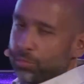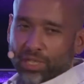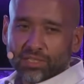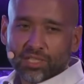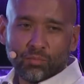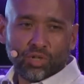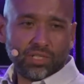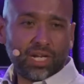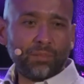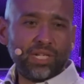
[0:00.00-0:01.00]
pick someone,
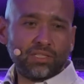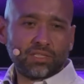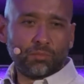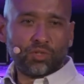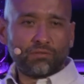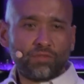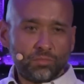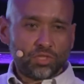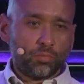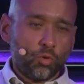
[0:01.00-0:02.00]
nominate someone from
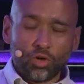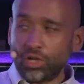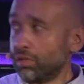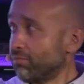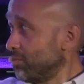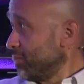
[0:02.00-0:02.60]
support, from